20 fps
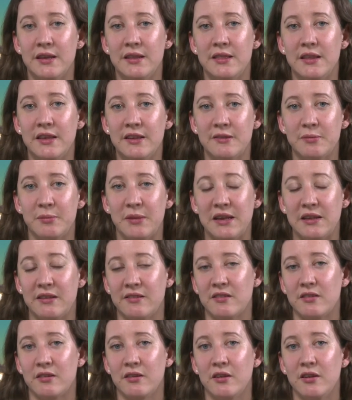This
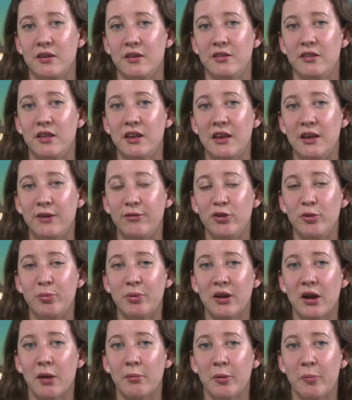means that if you
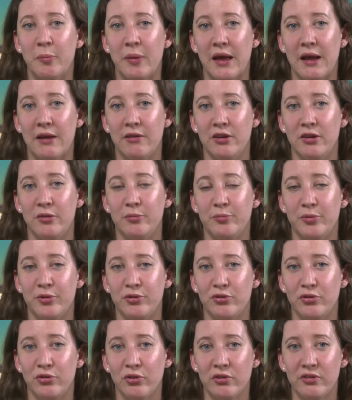become a parent but
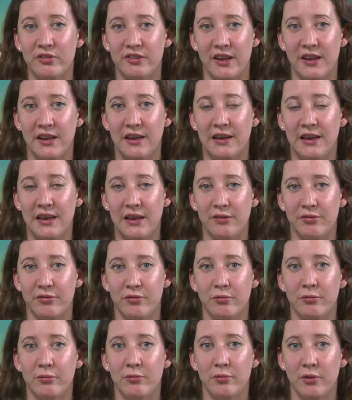do not take leave,
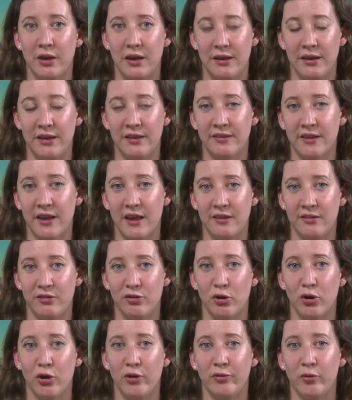in this case
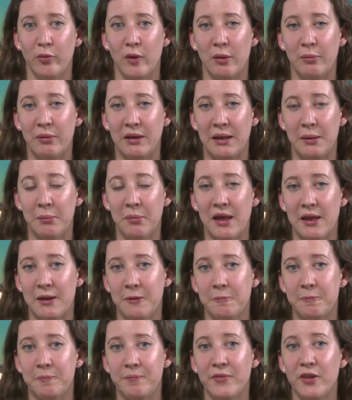you're overwhelmingly
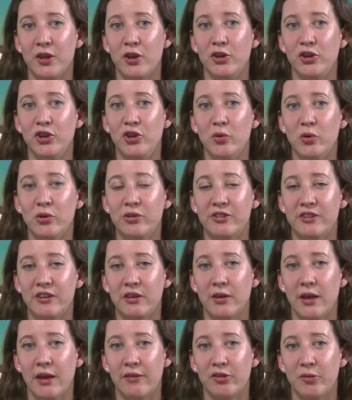men, you'll
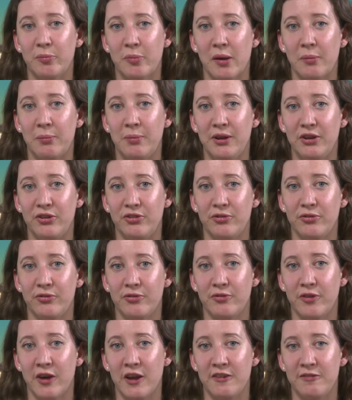still have to publish
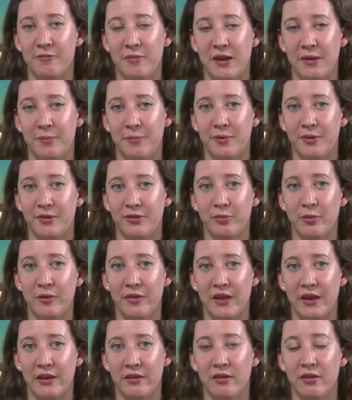five papers
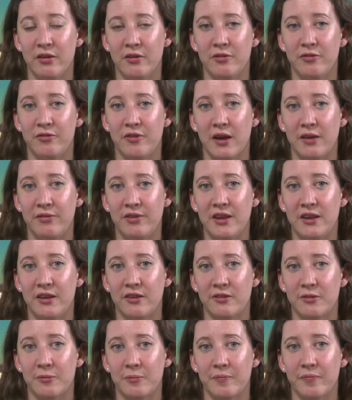within five
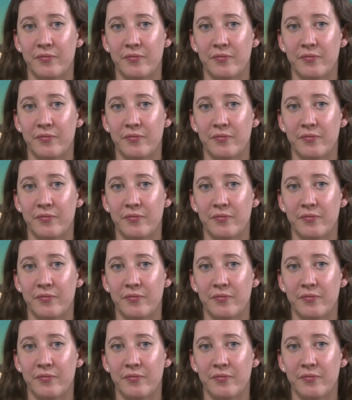years.